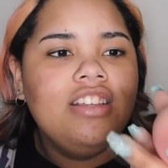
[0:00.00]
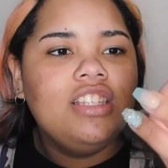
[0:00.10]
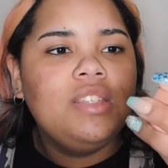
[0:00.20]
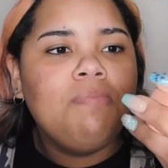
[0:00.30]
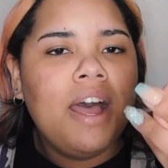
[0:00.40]

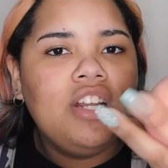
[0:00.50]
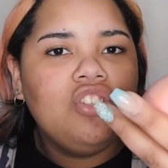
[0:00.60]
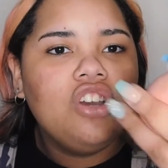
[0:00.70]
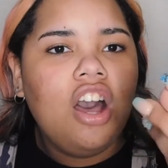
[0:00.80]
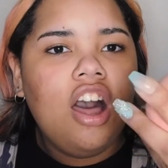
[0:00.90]

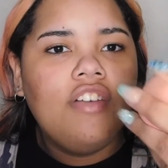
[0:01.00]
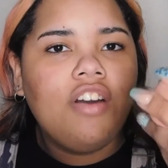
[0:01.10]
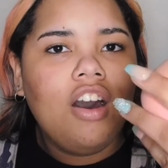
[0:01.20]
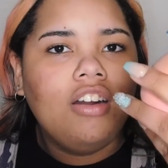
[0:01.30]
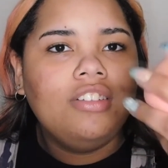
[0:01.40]
sponge of
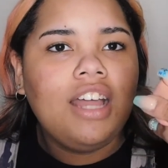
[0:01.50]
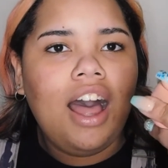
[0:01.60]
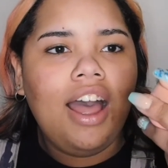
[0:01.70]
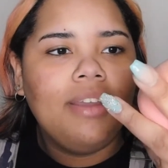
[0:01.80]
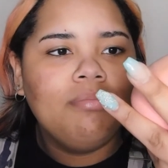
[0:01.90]
all
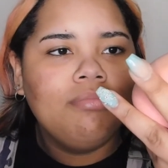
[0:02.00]
time.